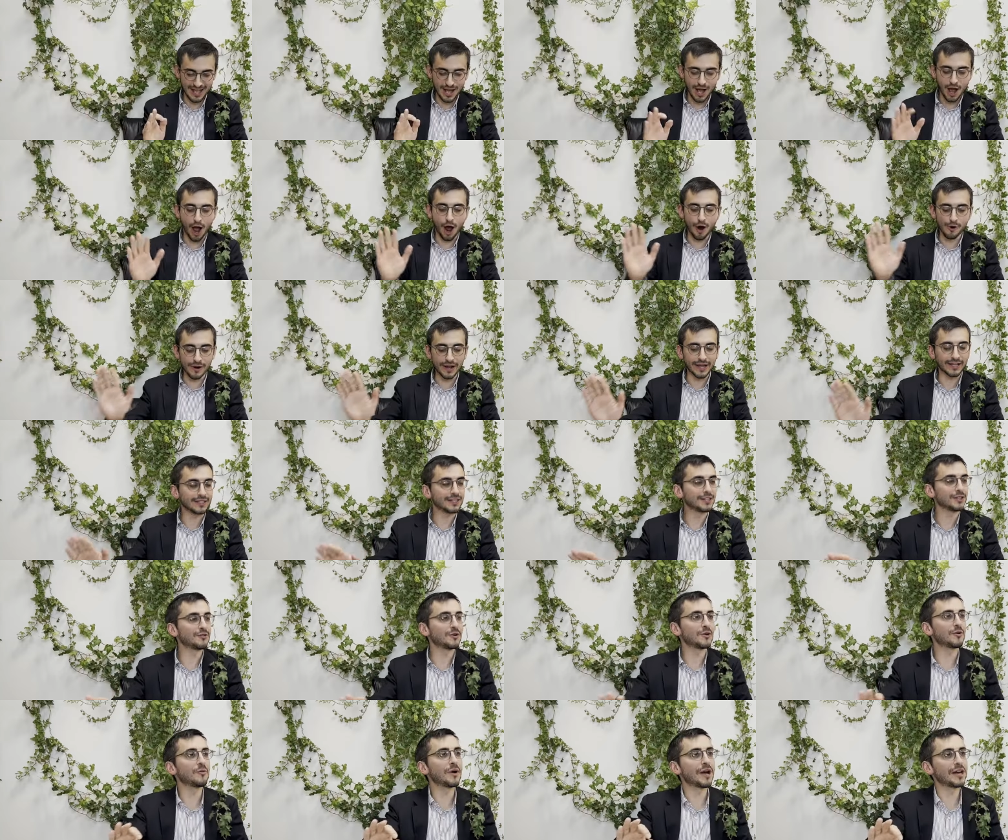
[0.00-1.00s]
All right, you
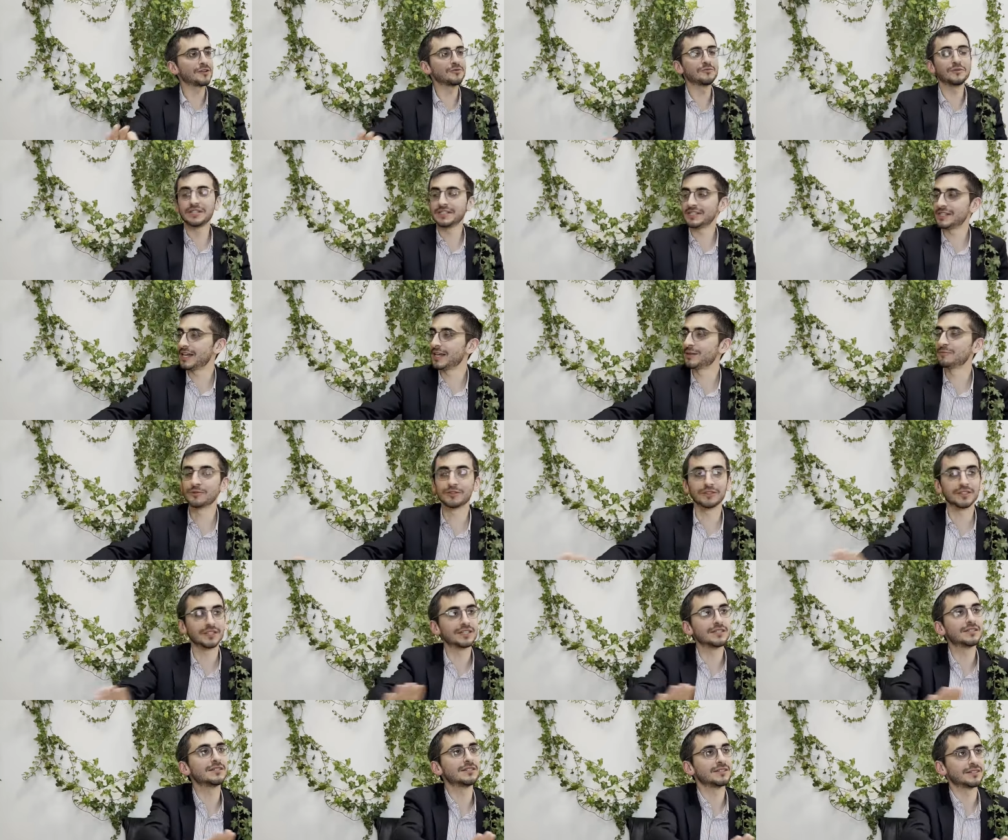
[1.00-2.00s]
know what? Why don't we table
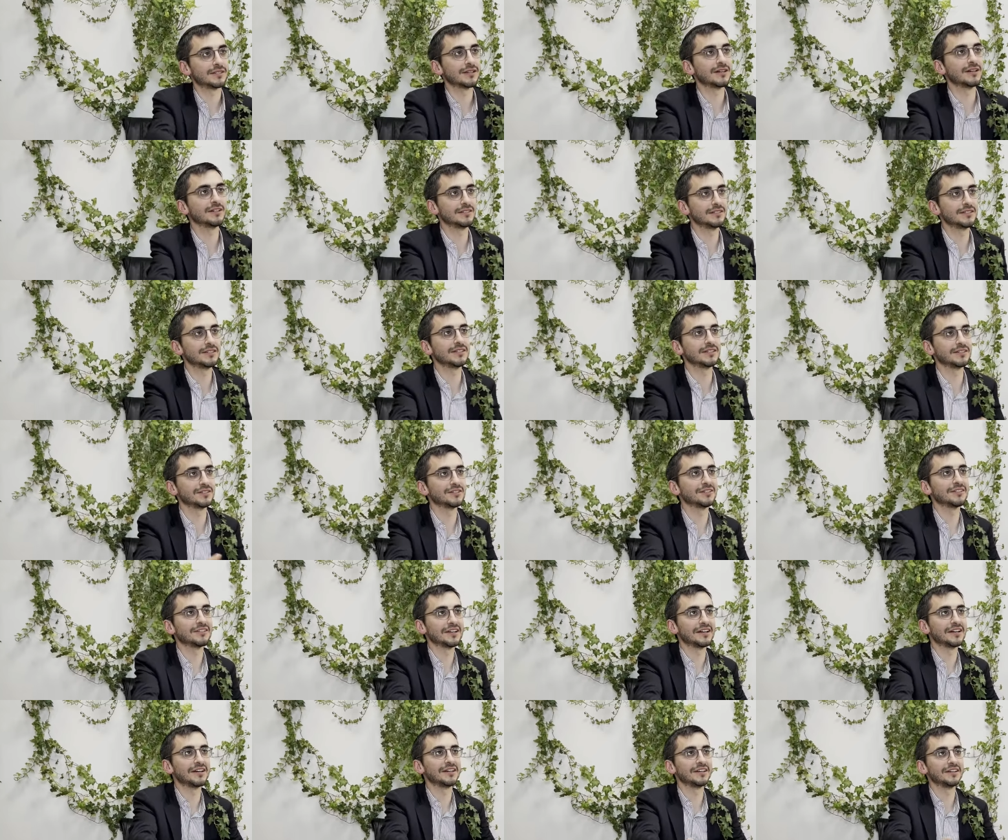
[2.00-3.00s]
this until
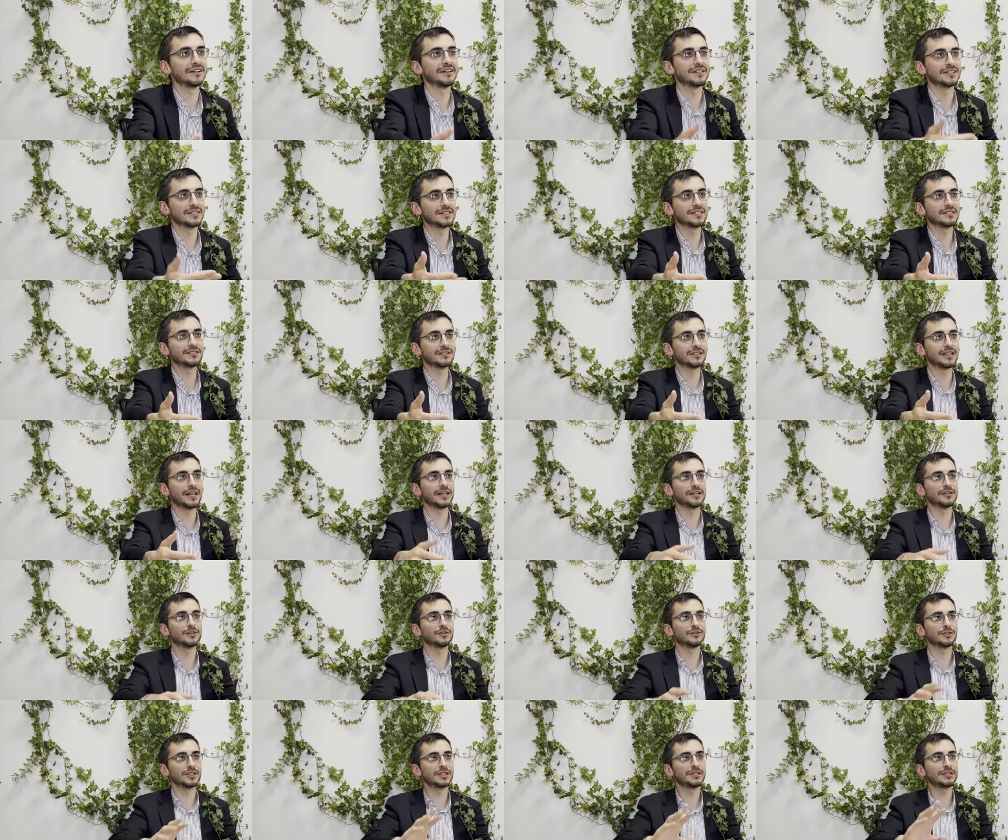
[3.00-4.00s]

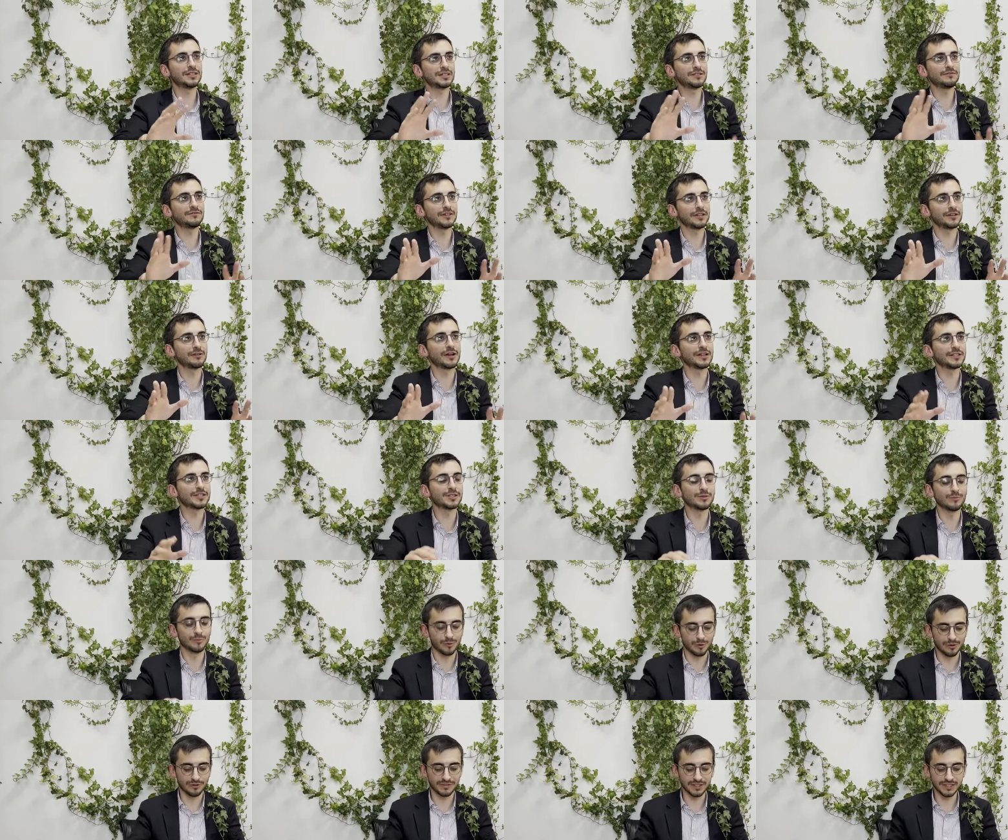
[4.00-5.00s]
later? Let's figure out some
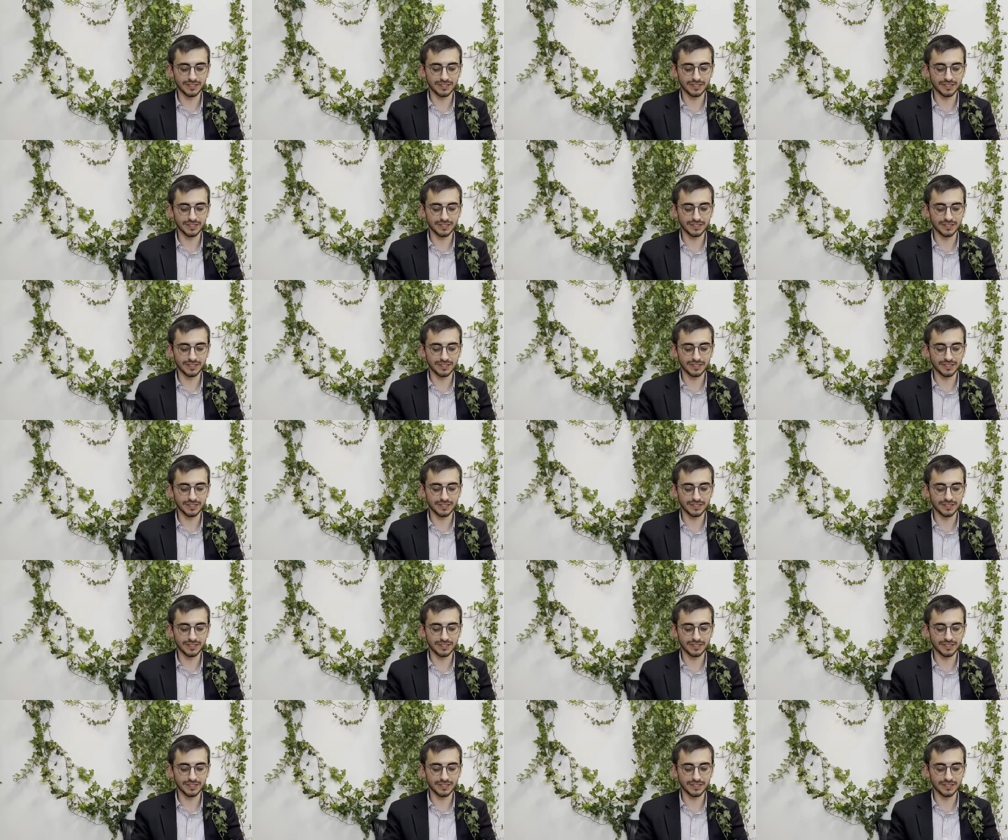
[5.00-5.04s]
more of the